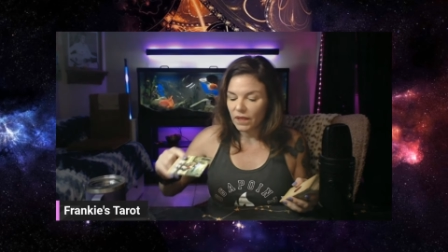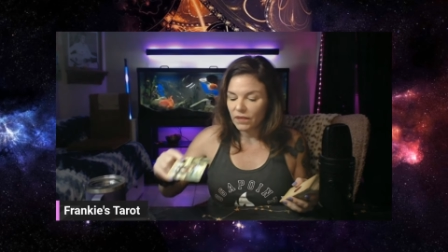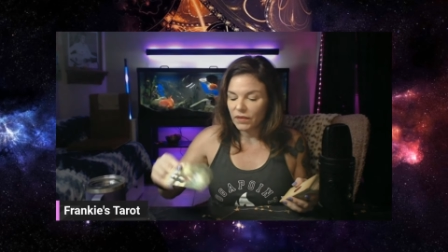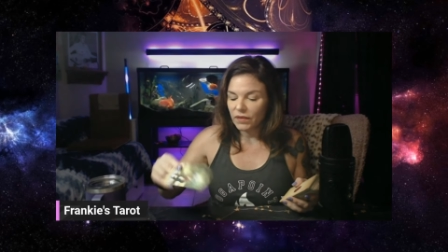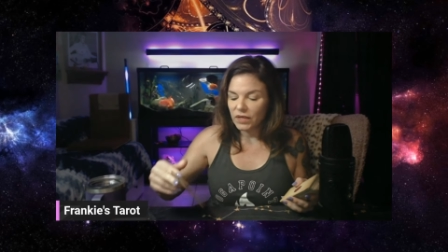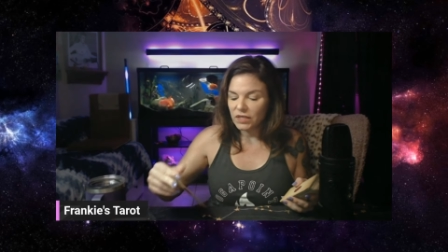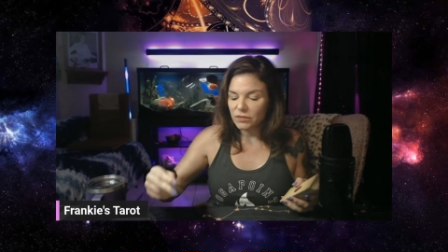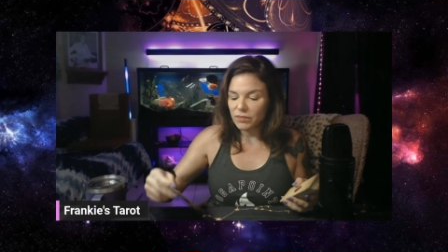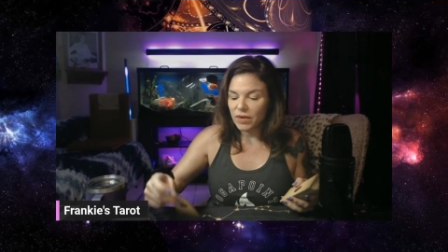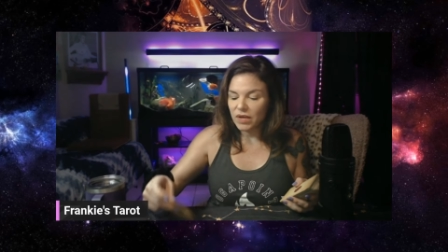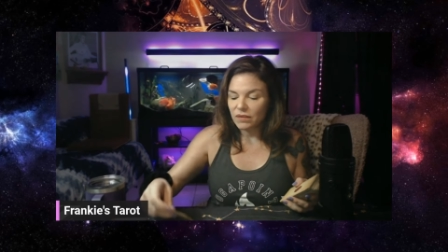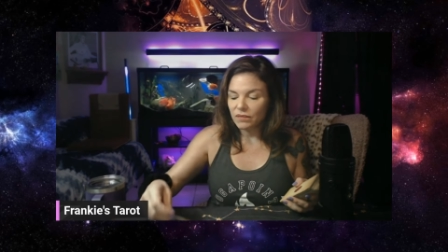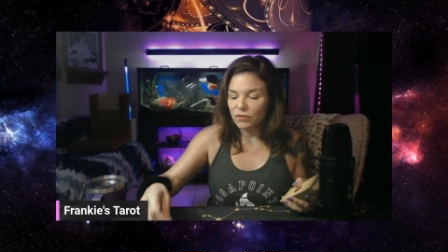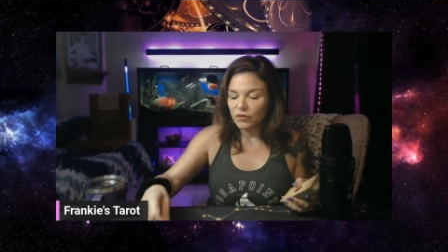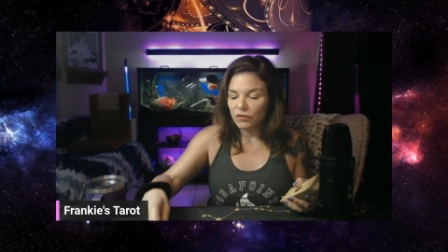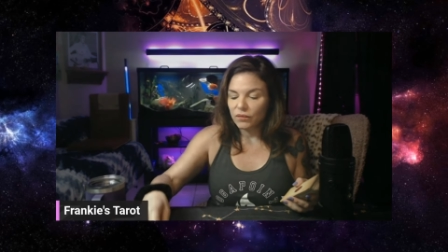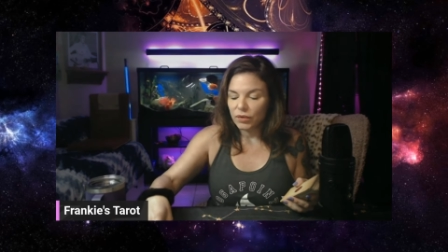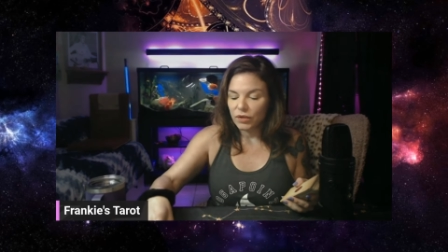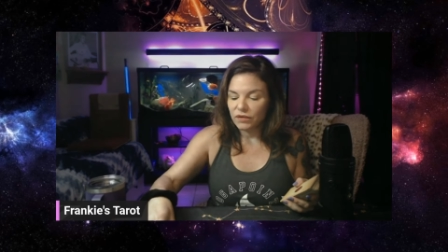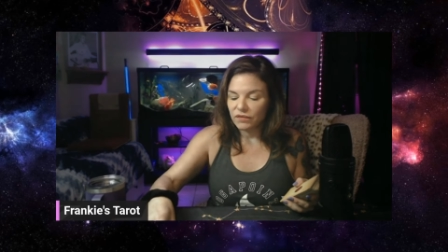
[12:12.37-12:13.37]
Things may have
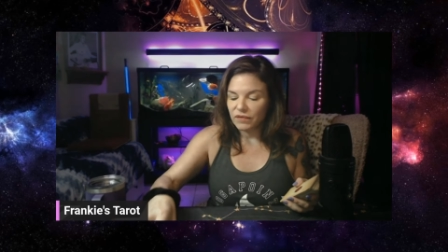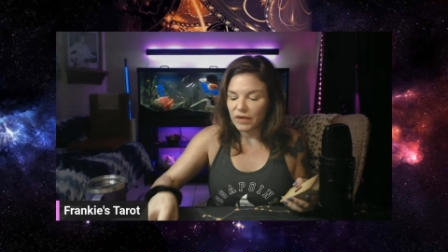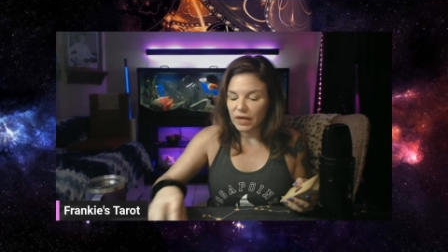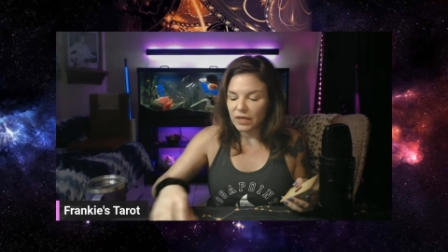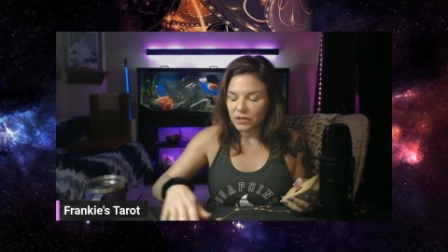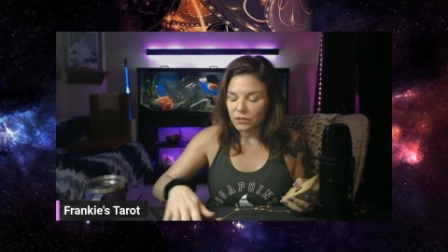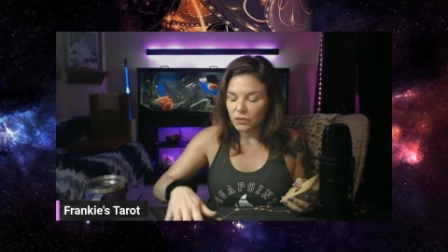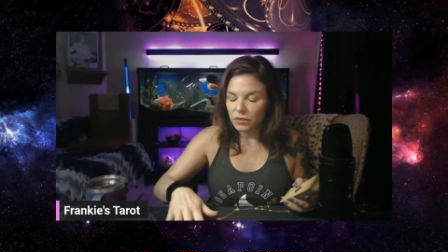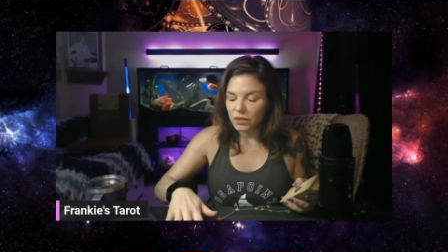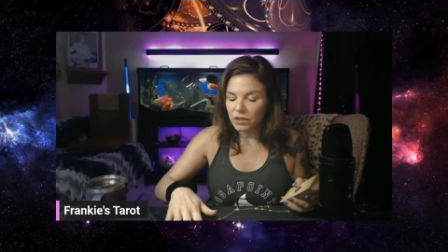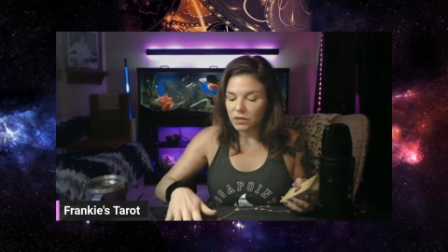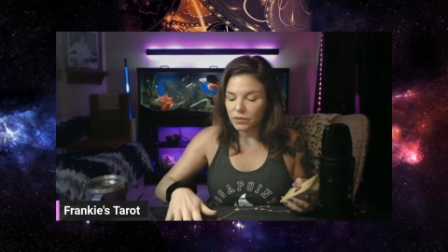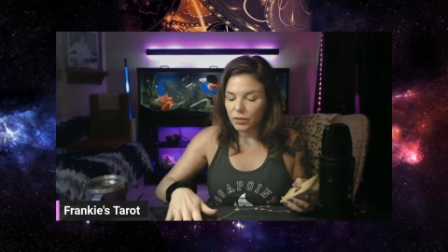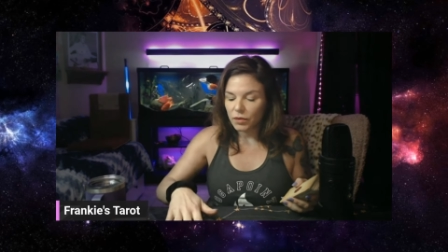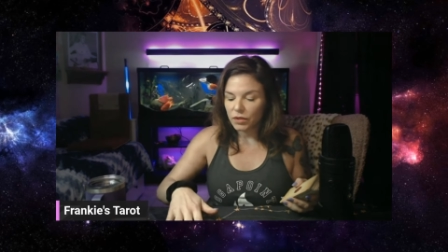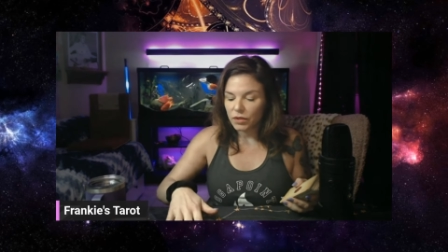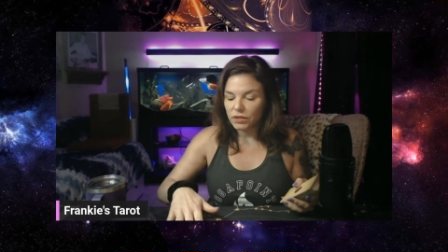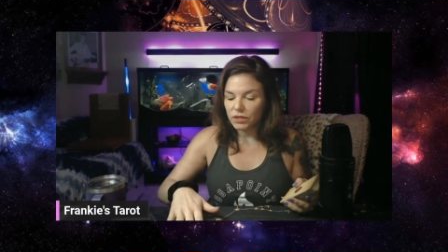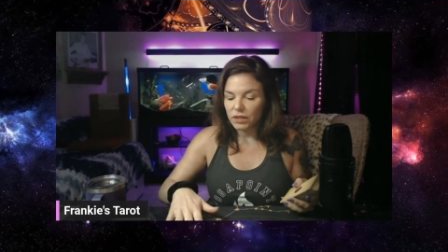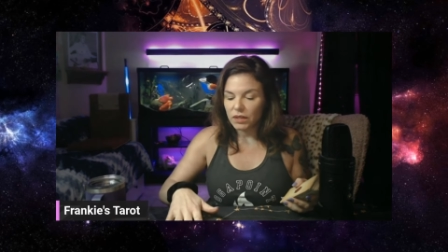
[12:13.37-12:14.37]
moved pretty fast with this
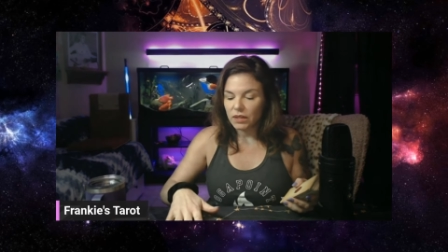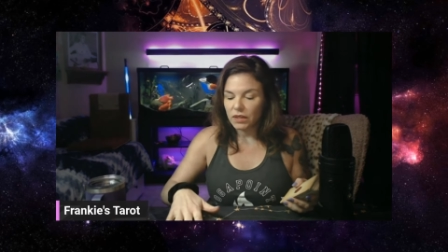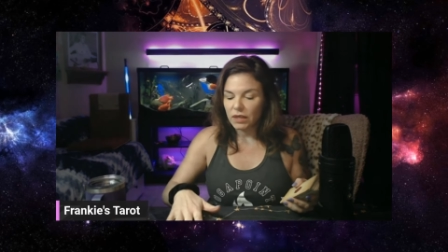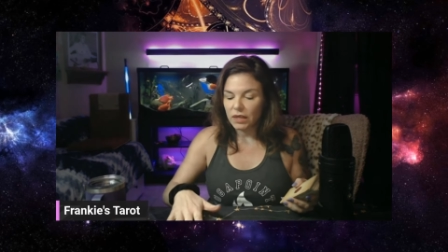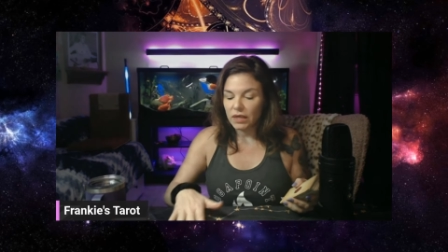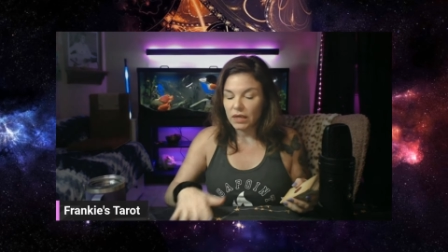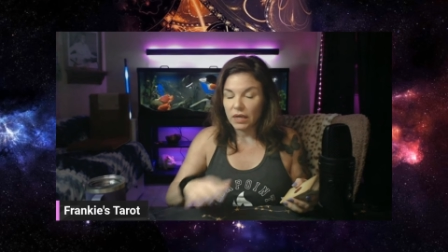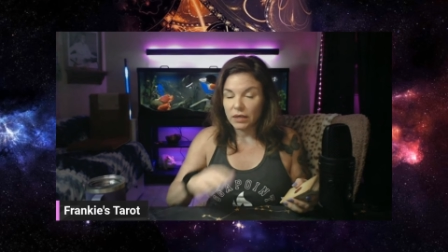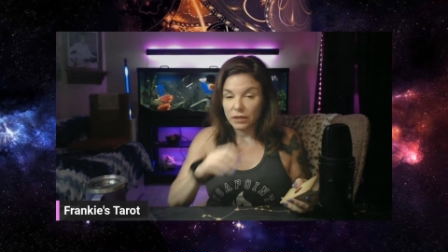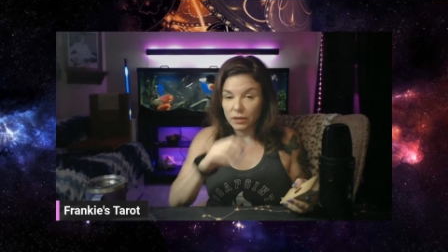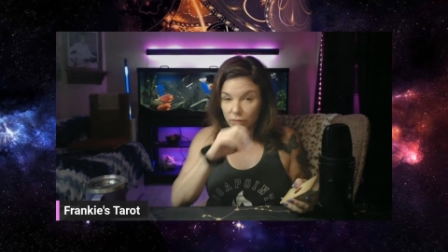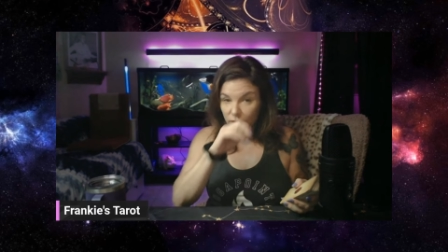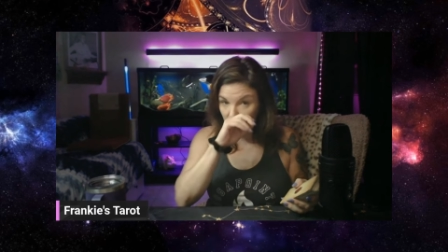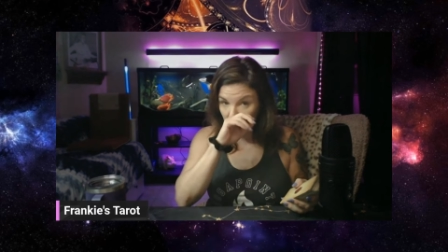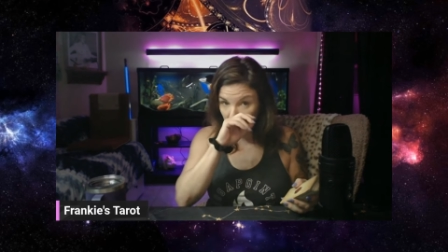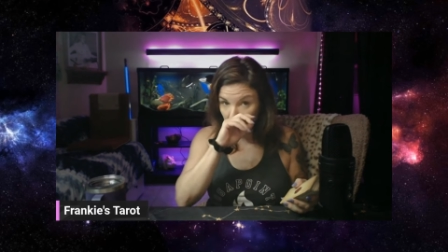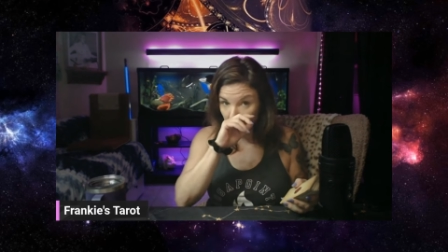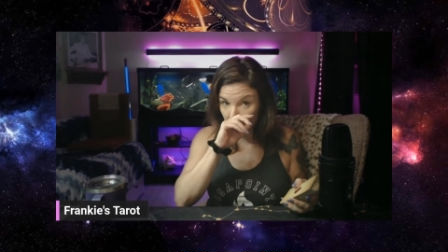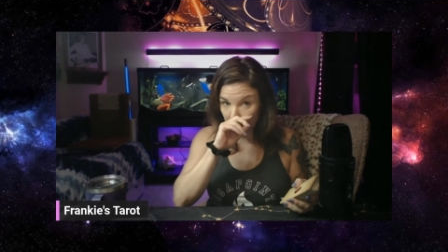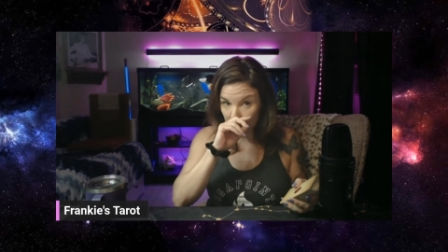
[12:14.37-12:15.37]
person and ended
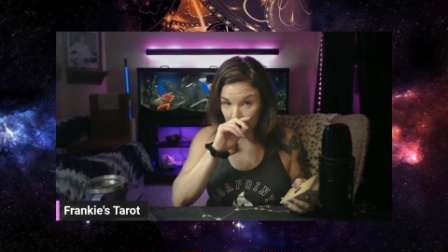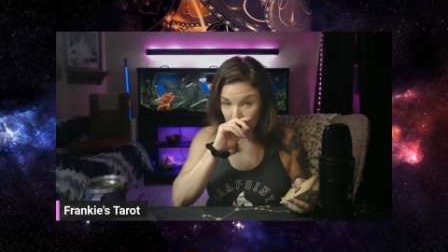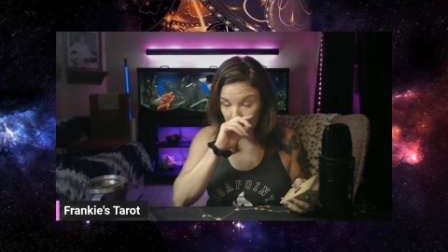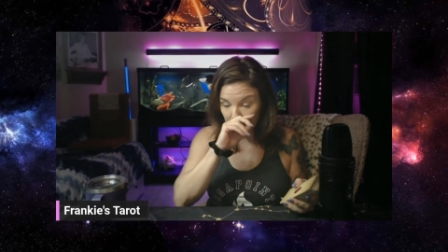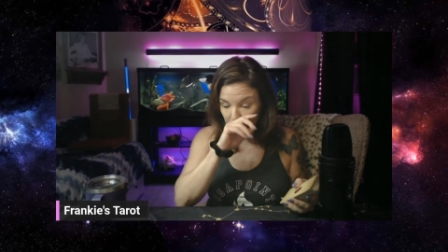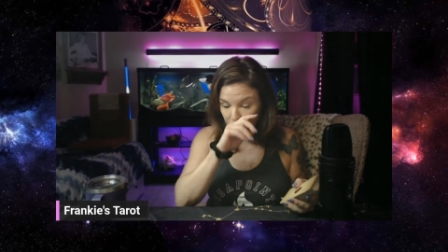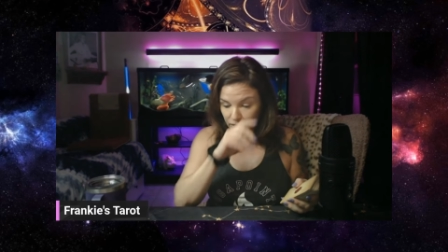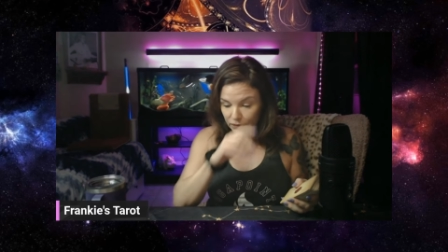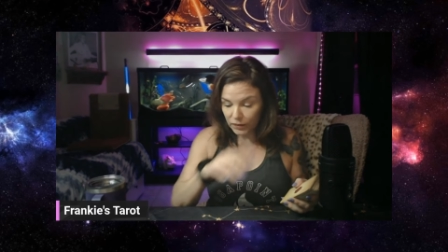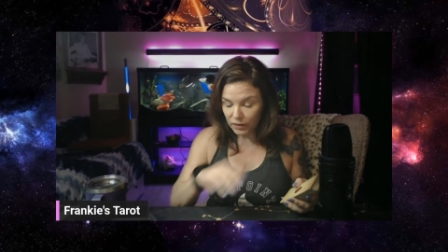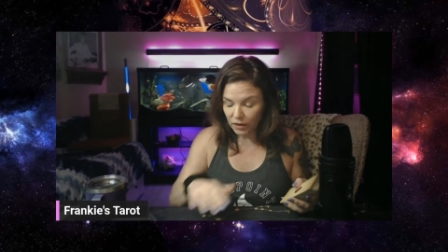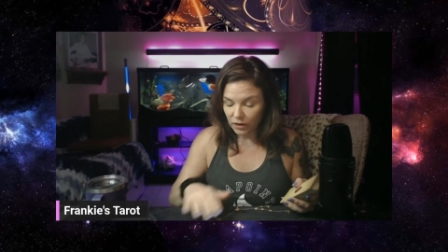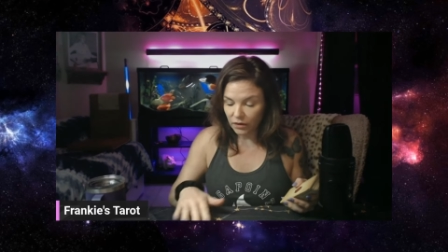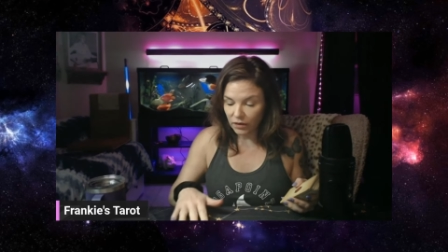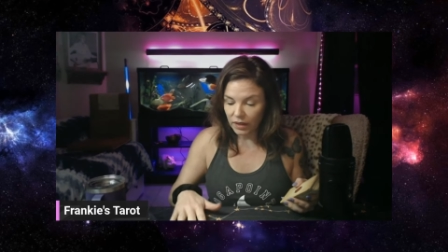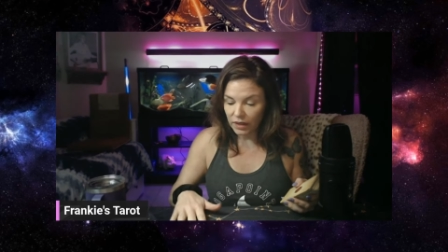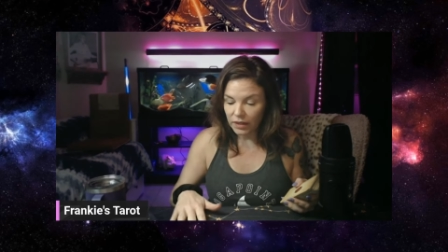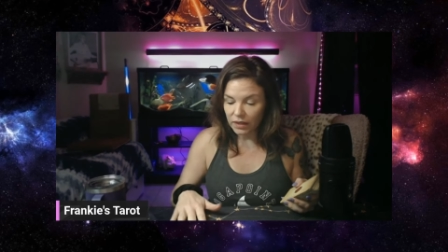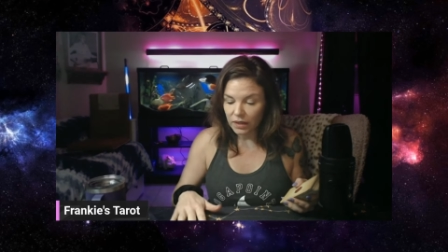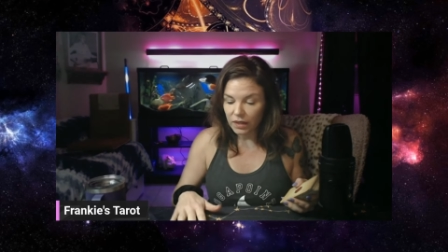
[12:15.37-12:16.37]
pretty quickly, all
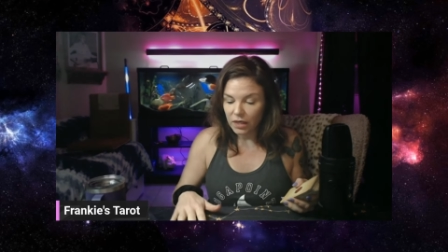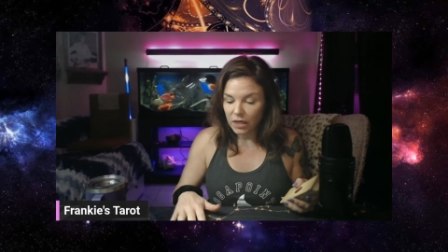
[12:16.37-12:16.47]
right?